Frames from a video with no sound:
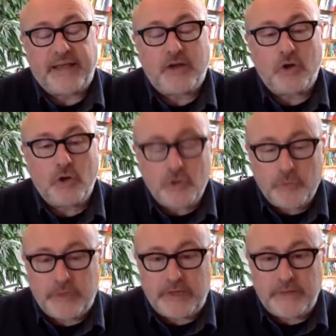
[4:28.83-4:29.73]

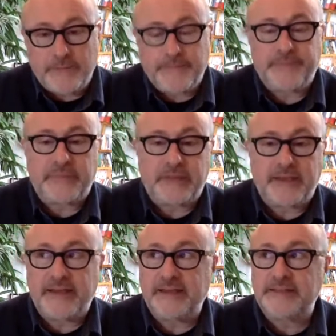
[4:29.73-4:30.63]
Ecolonomy
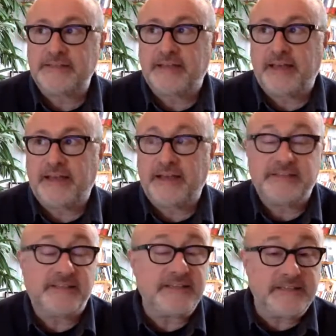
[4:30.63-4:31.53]
is a
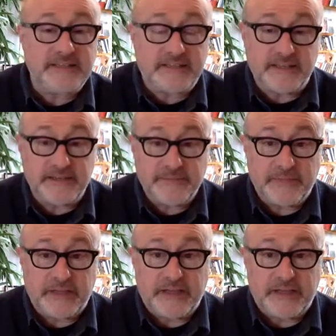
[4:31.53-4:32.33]
necessity